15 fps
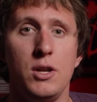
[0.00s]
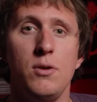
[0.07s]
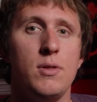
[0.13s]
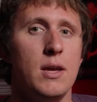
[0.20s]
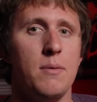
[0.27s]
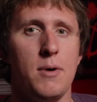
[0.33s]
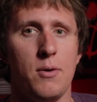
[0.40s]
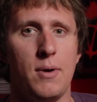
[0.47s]
do you
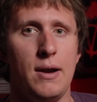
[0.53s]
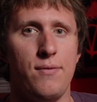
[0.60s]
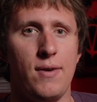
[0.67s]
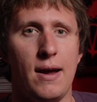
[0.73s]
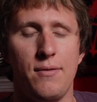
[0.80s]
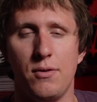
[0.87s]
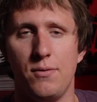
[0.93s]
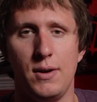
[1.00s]
think about RAID
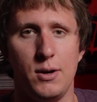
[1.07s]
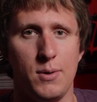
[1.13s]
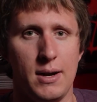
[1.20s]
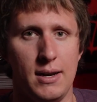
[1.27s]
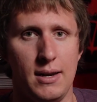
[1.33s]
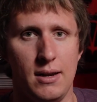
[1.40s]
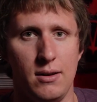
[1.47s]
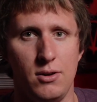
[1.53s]
5 for video
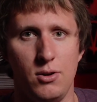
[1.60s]
editing?